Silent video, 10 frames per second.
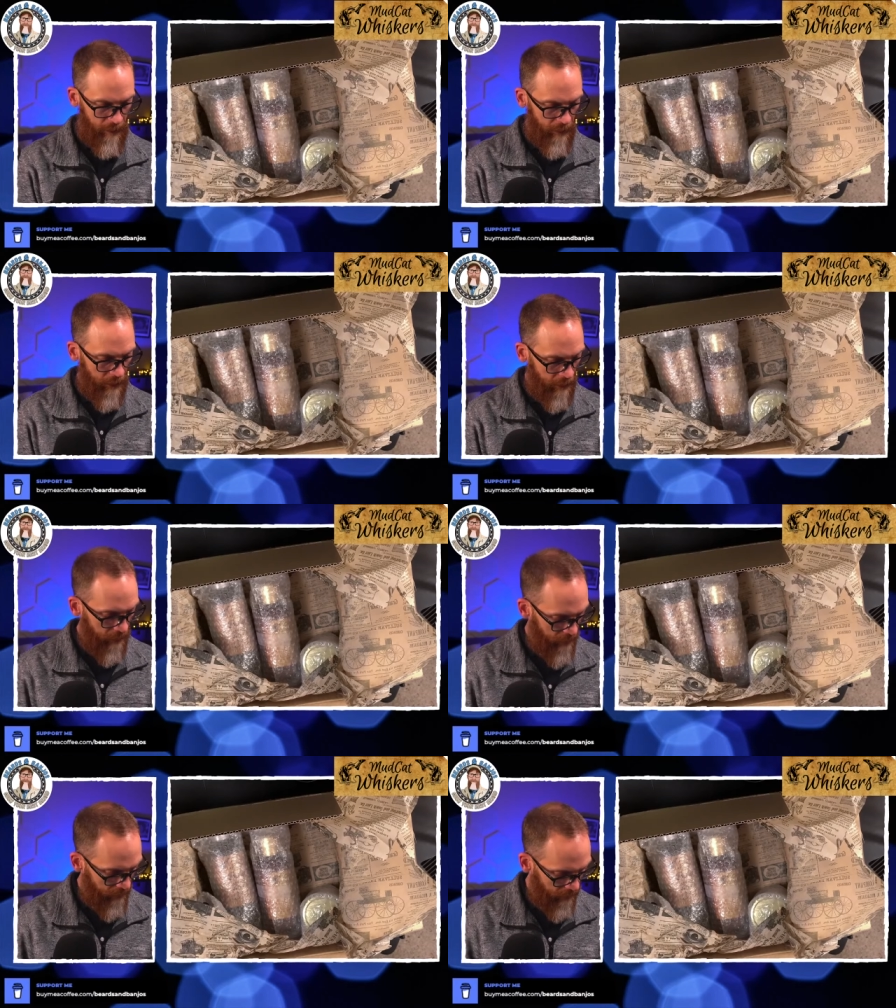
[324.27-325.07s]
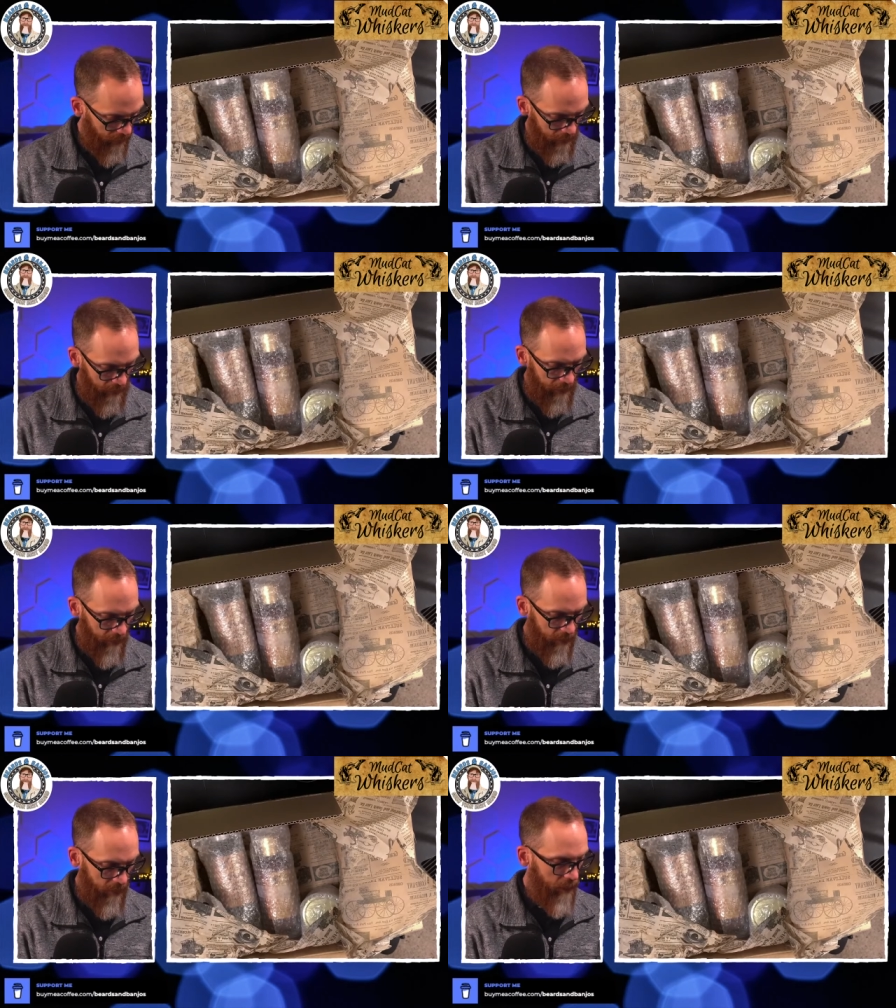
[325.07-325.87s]
conditioner kind of
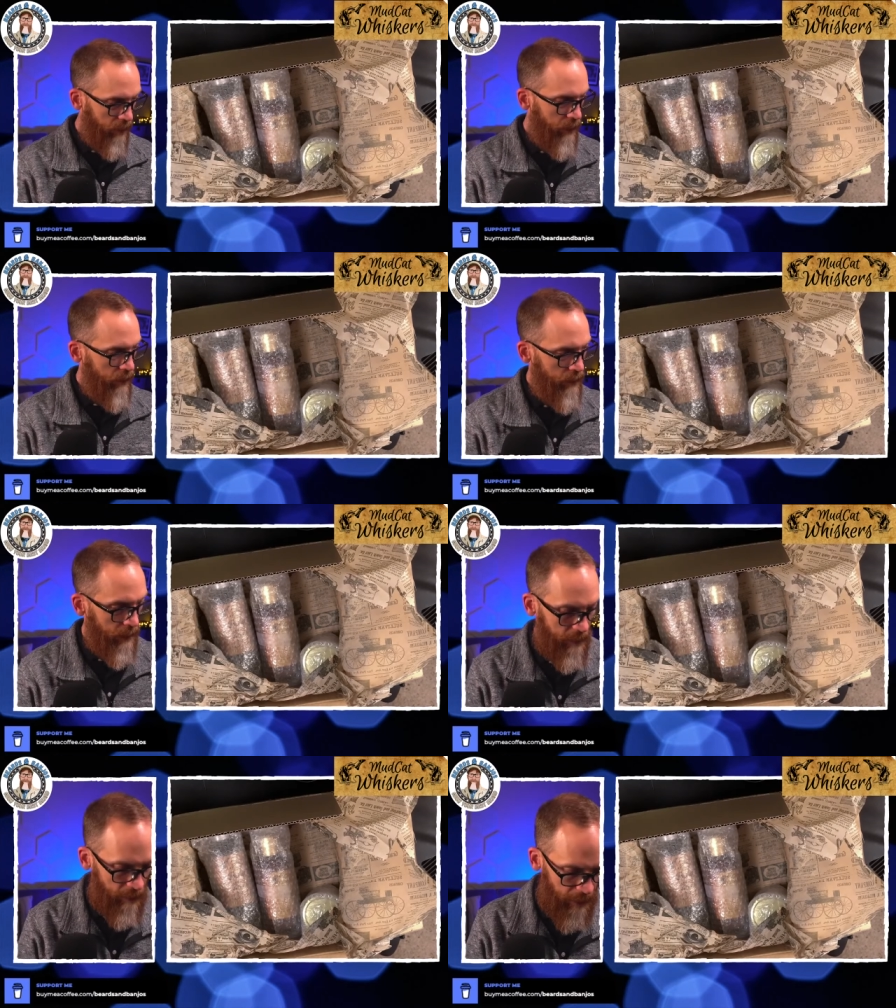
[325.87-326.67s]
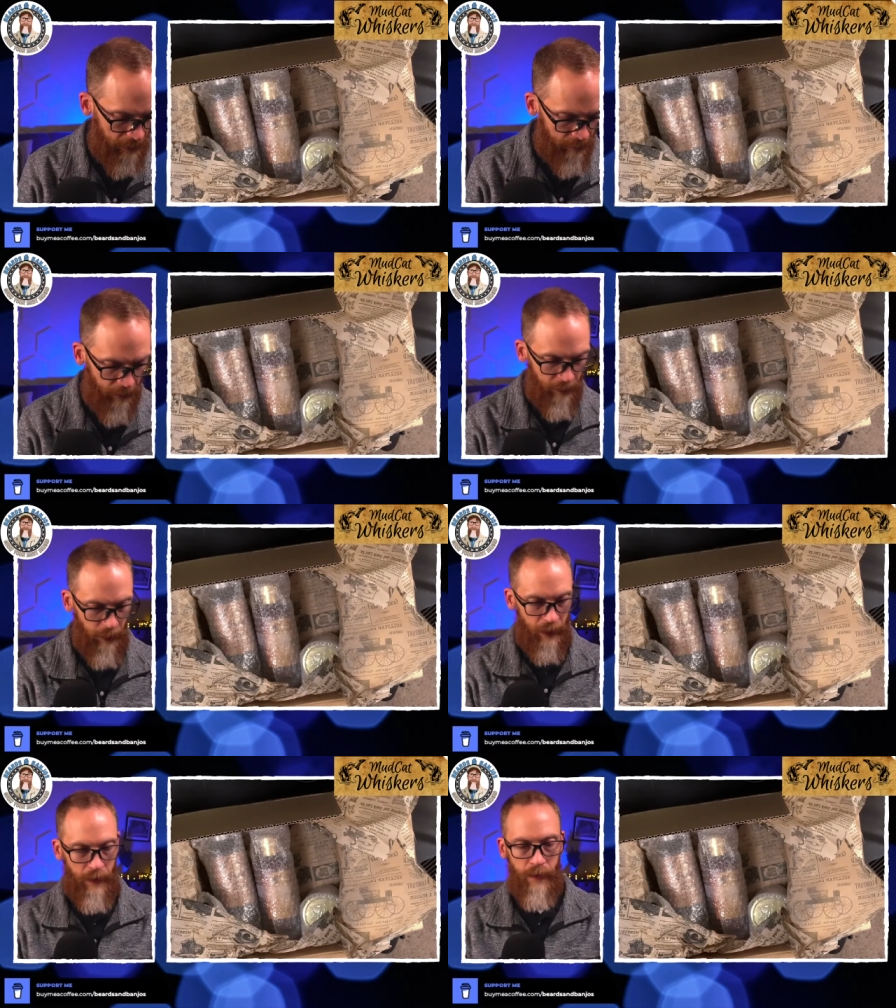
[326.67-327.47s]
deal. These are nice big
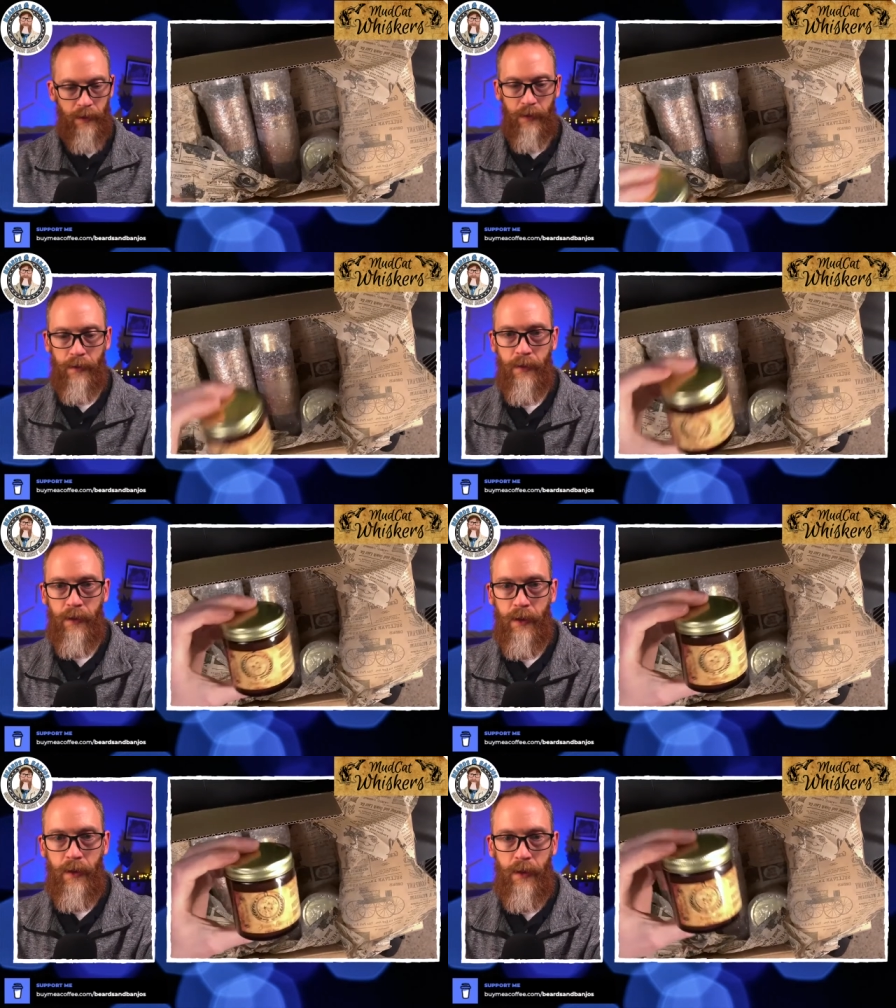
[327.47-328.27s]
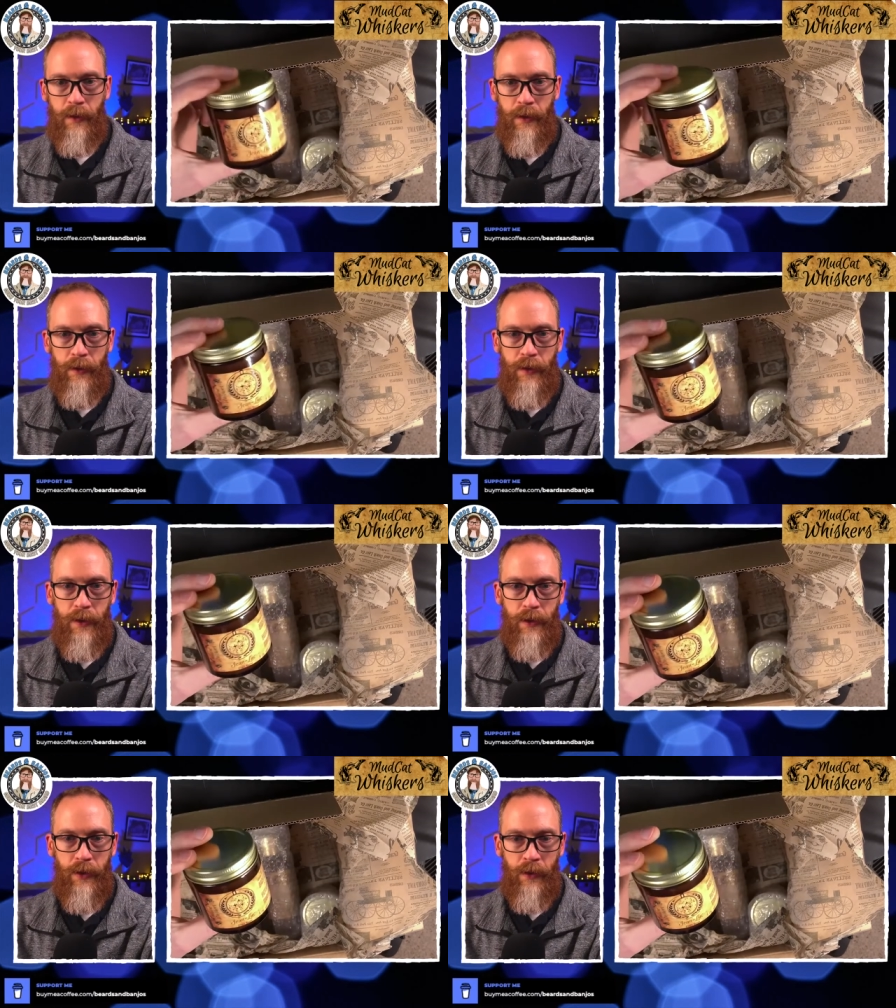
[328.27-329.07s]
butters. There's
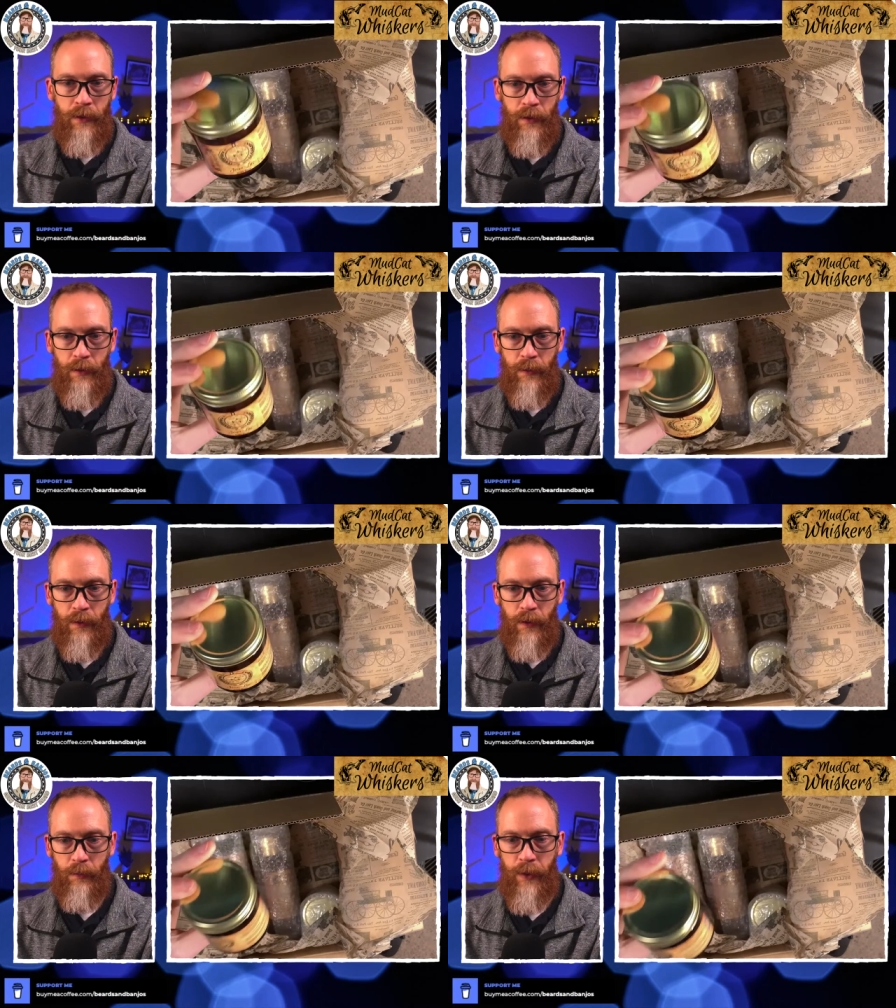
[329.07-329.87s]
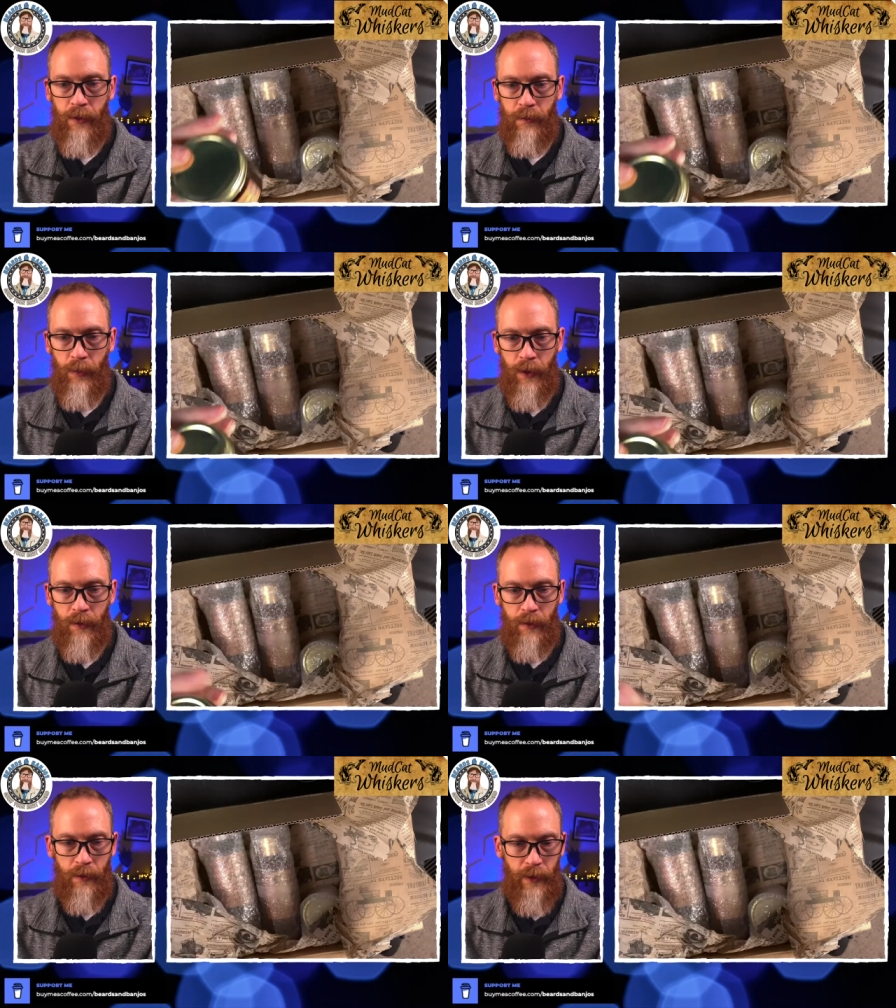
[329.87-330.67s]
the Jean-Luc beard
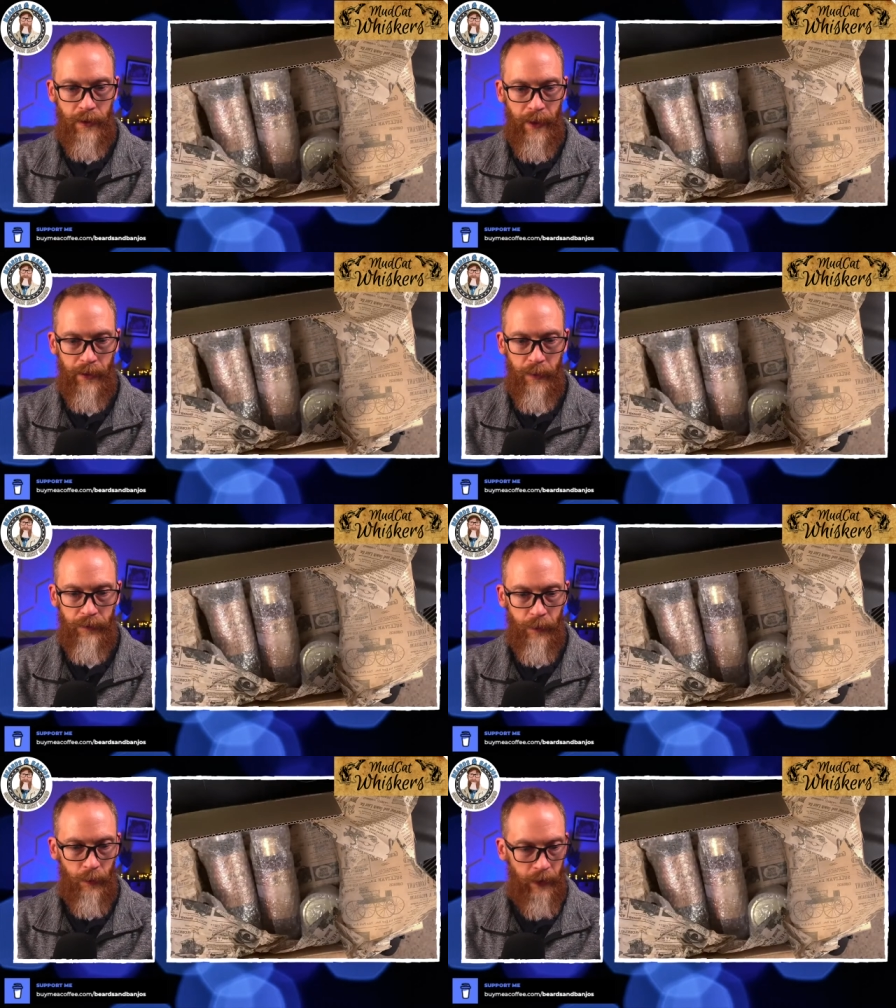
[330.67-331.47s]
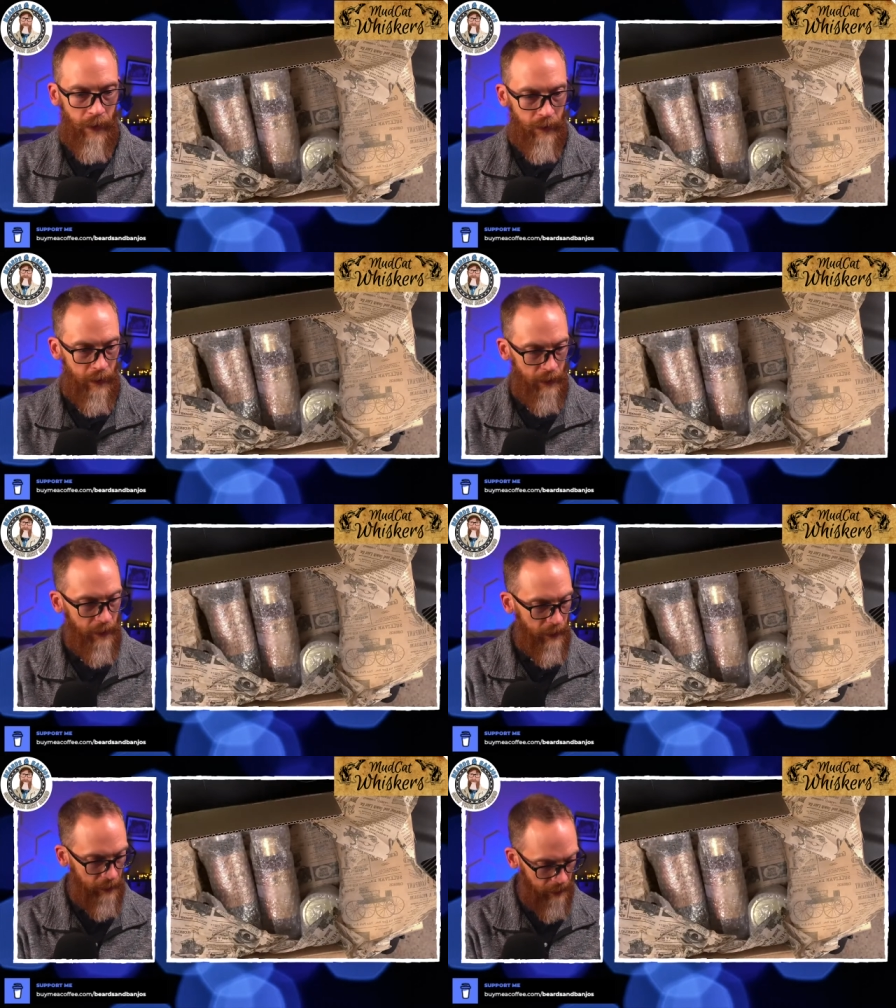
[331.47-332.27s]
butter. That's got to be 4 ounces.
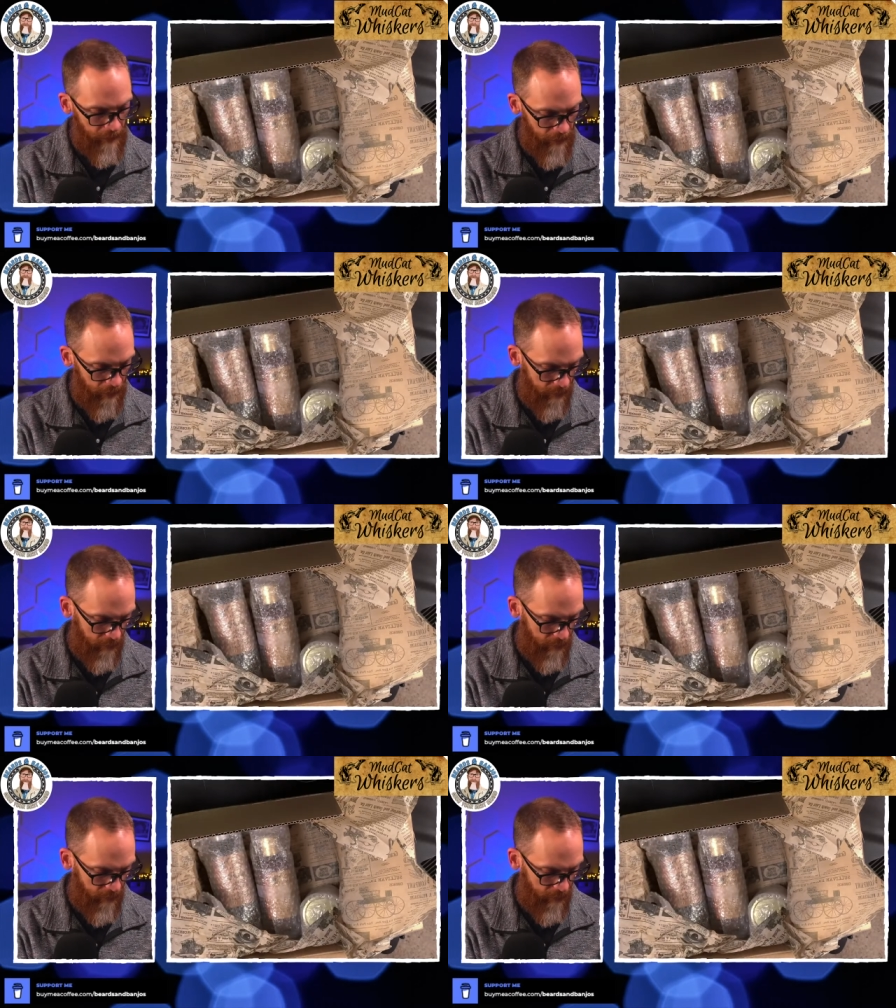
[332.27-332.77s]
That thing's heavy.